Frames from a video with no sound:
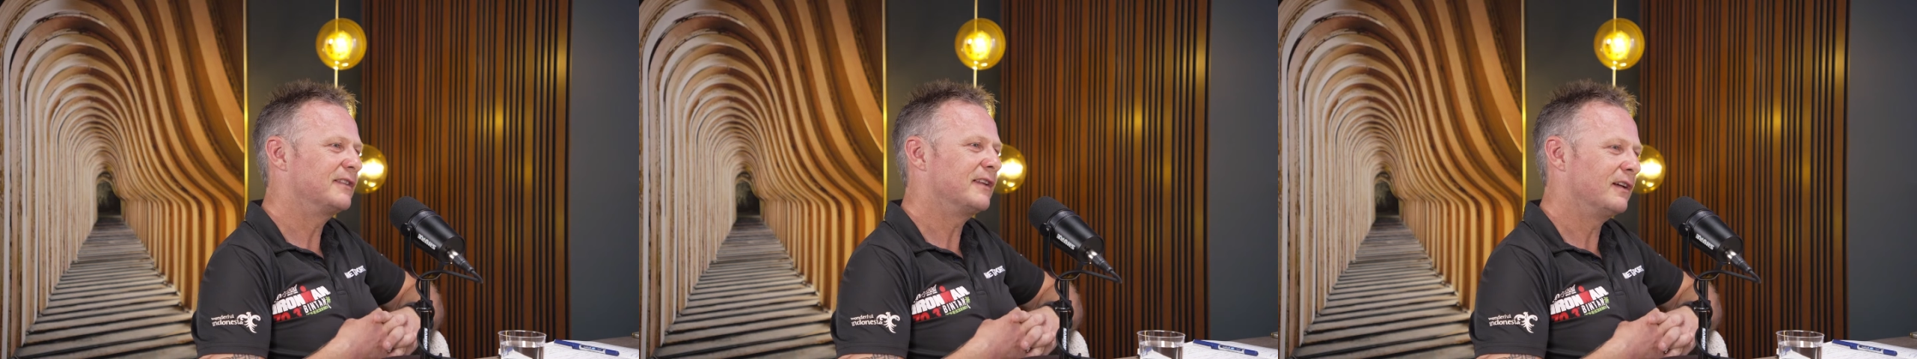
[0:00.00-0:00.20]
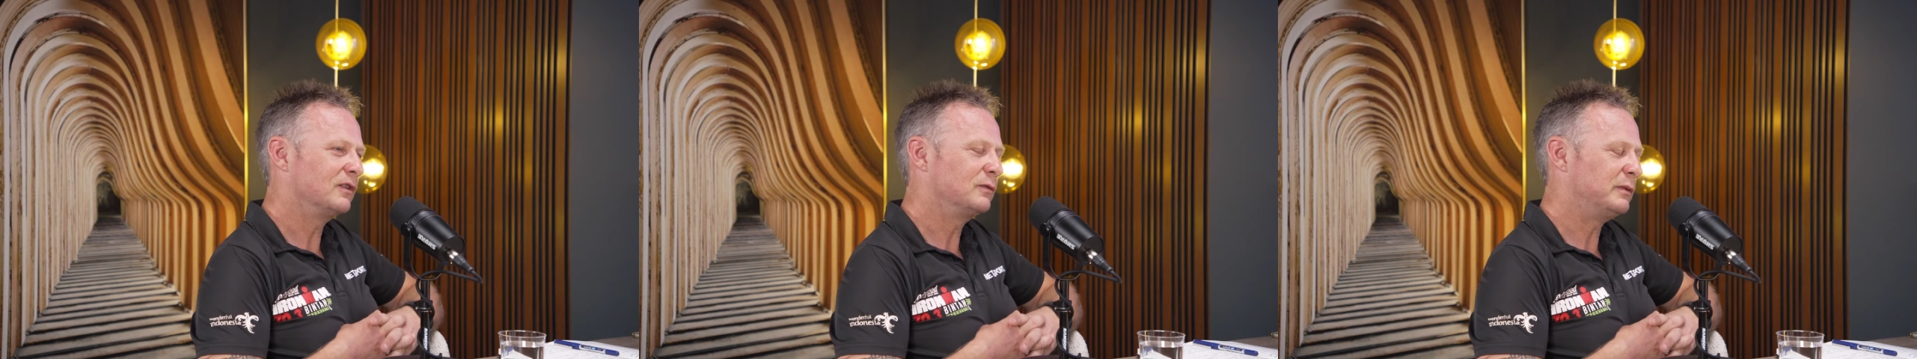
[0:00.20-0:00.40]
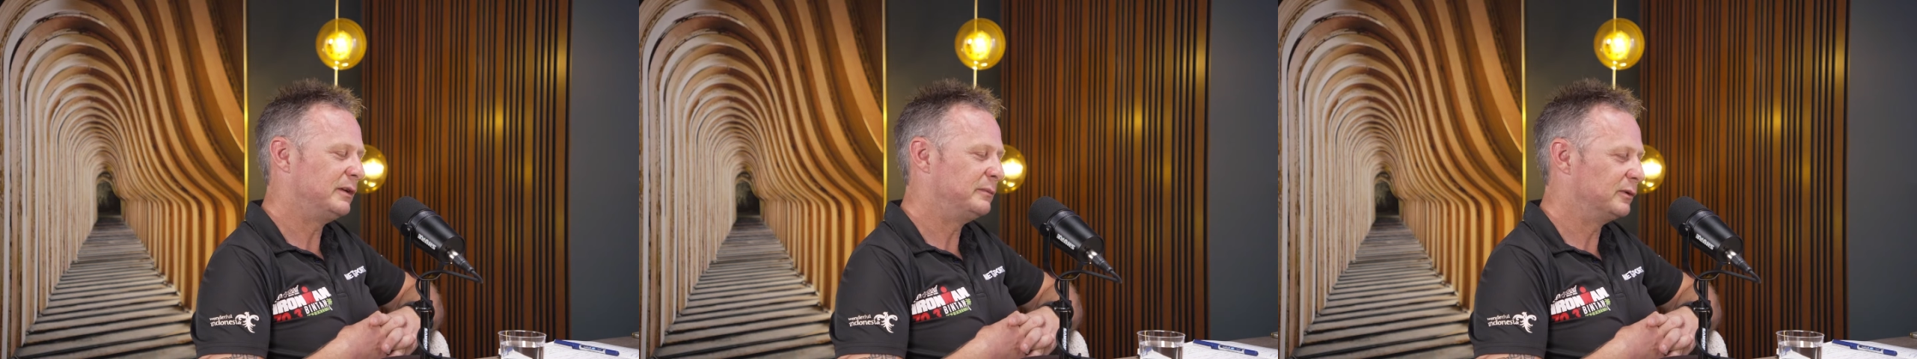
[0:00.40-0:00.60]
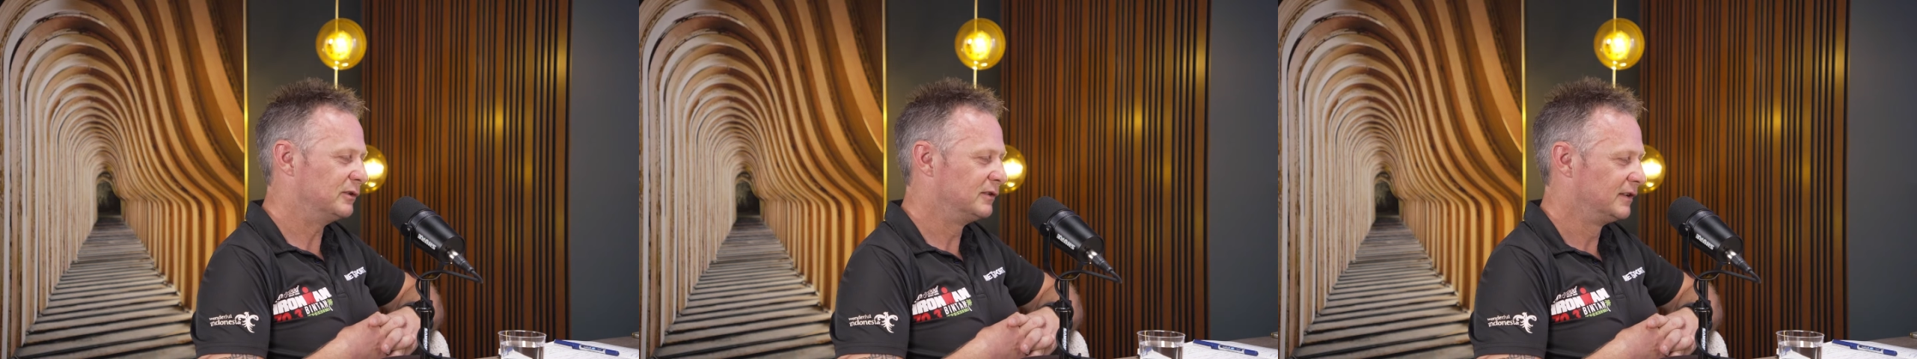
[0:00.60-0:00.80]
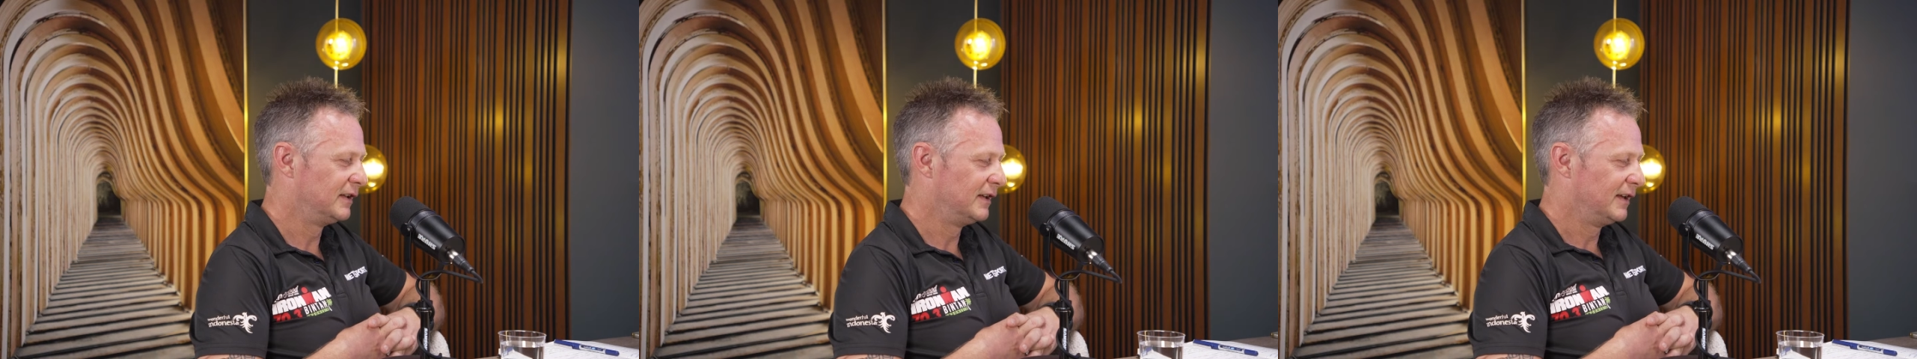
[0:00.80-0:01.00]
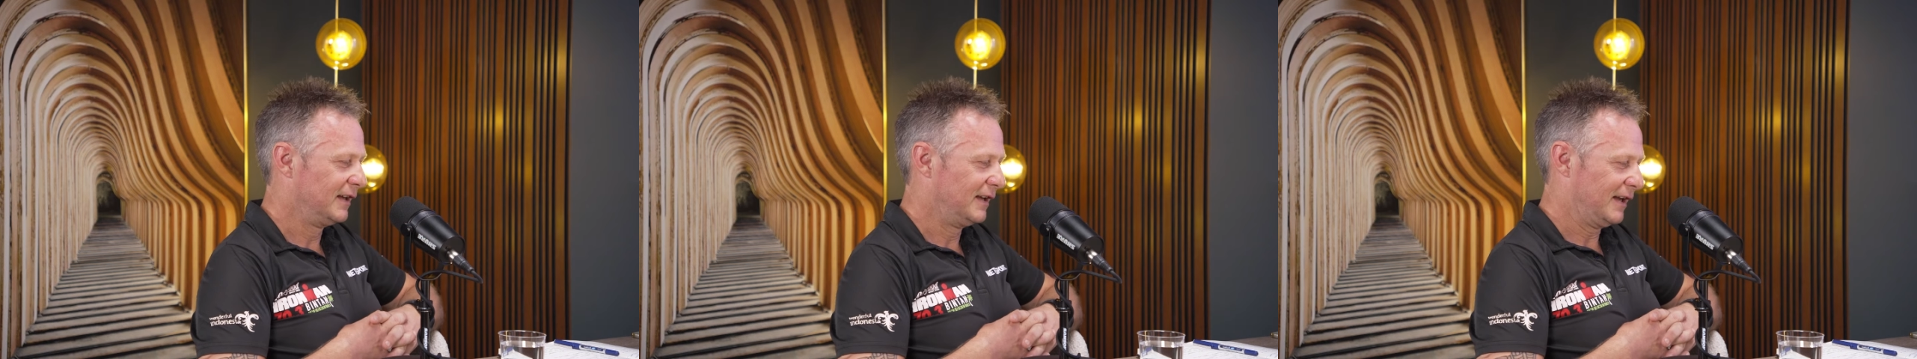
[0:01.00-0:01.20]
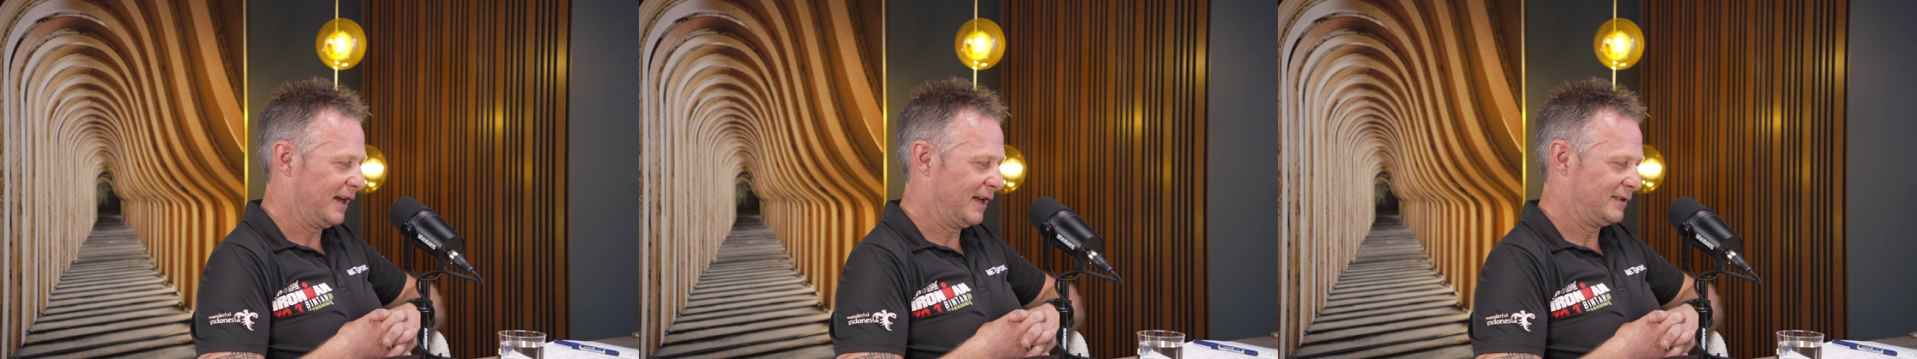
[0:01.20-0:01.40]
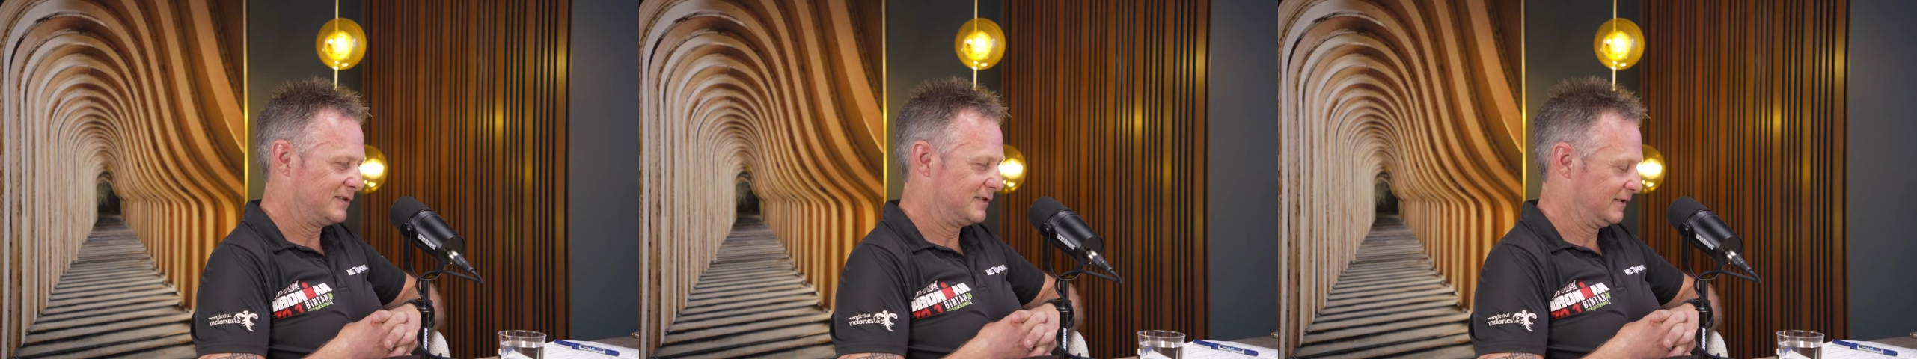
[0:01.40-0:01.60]
salespeople.
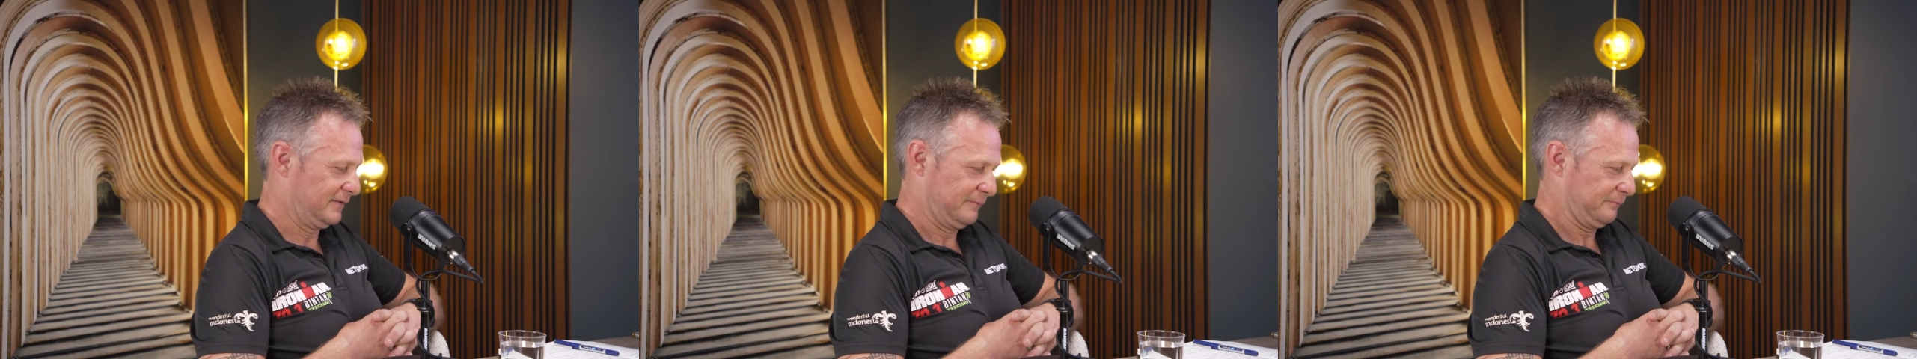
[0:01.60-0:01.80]
And